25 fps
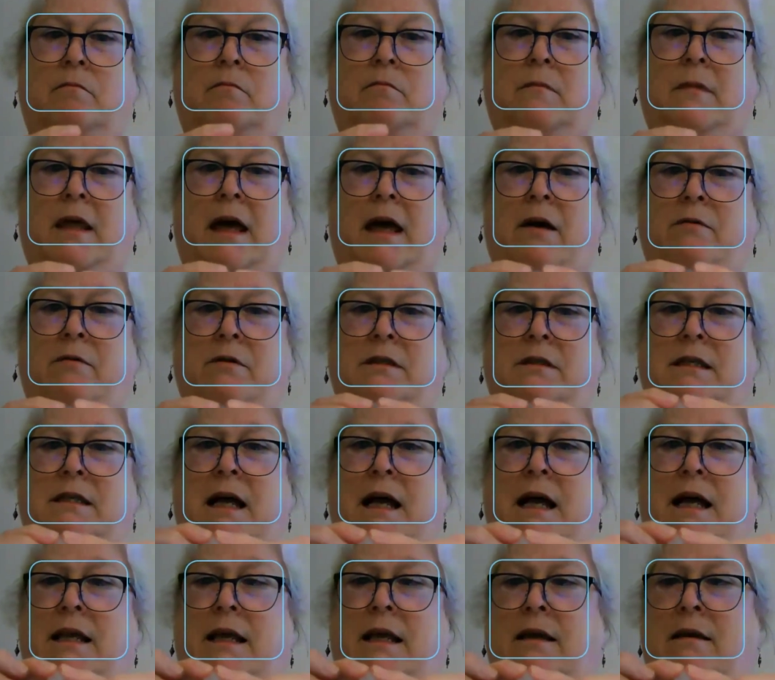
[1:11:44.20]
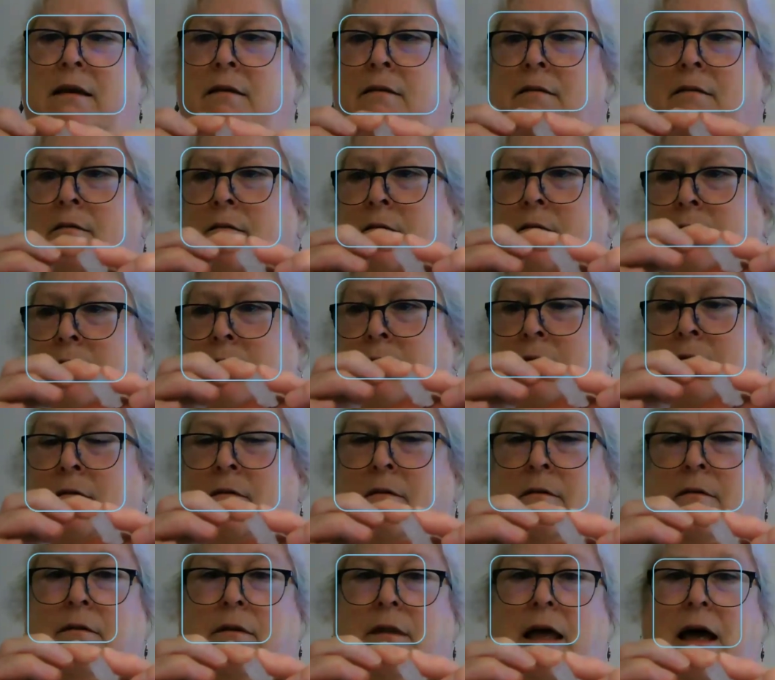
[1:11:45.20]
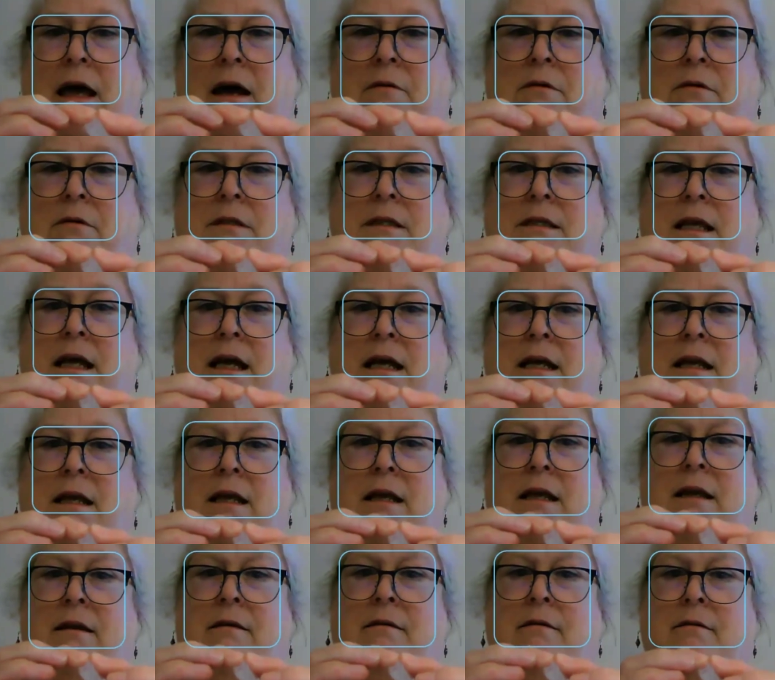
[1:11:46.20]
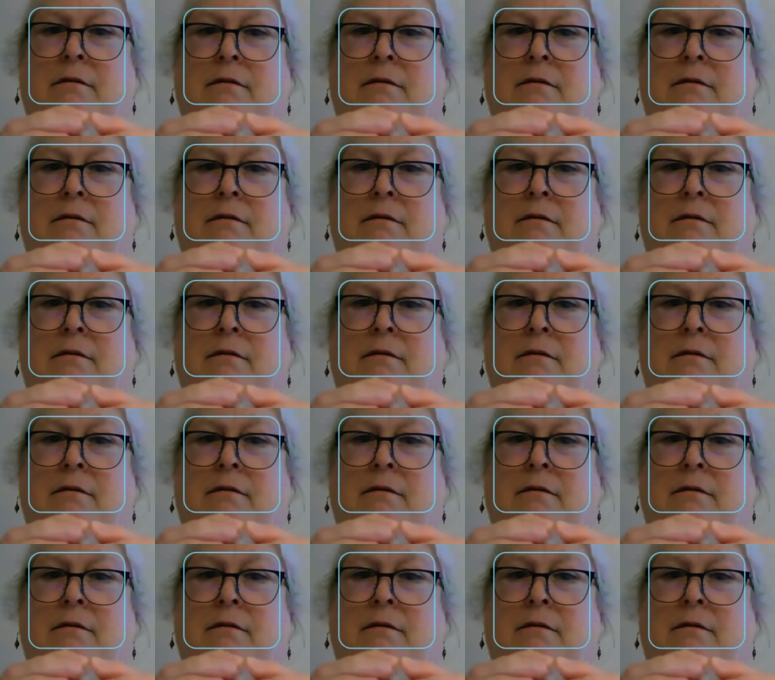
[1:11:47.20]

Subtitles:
That one's 90, that one's 90.